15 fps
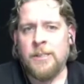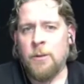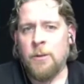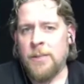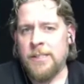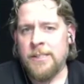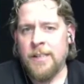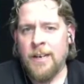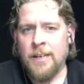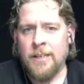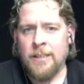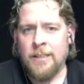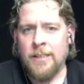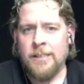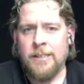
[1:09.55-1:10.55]
So we
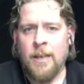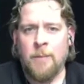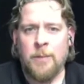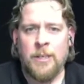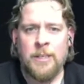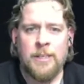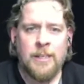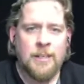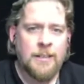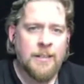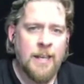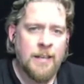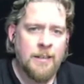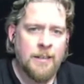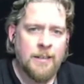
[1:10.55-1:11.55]
started this company nearly
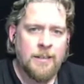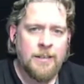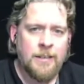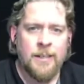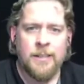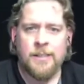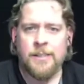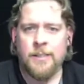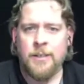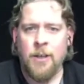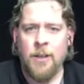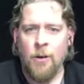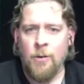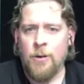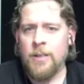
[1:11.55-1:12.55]
10 years
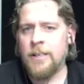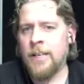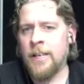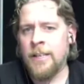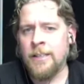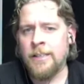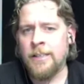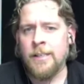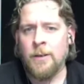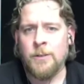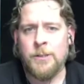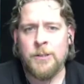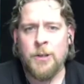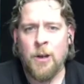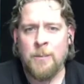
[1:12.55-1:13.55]
ago in
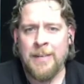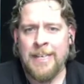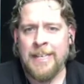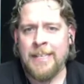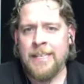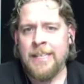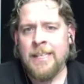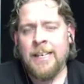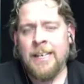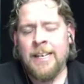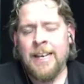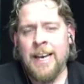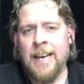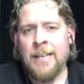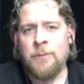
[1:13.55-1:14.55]
South Germany,
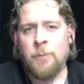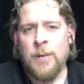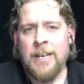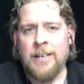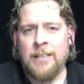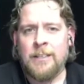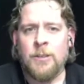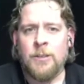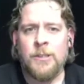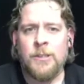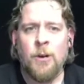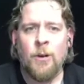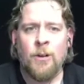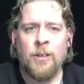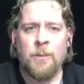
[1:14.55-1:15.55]
and we are
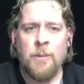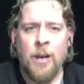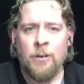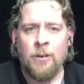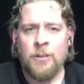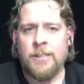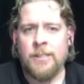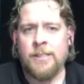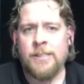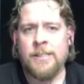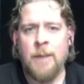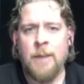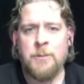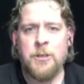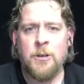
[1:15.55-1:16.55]
concerned about
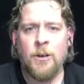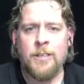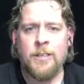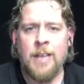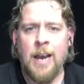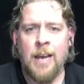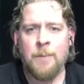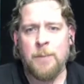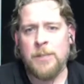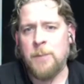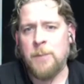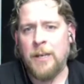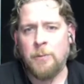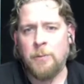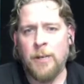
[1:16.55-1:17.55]
snapshot
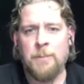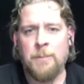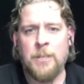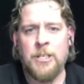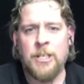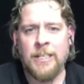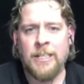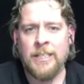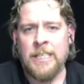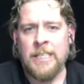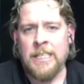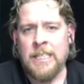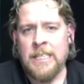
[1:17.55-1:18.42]
hyperspectral imaging.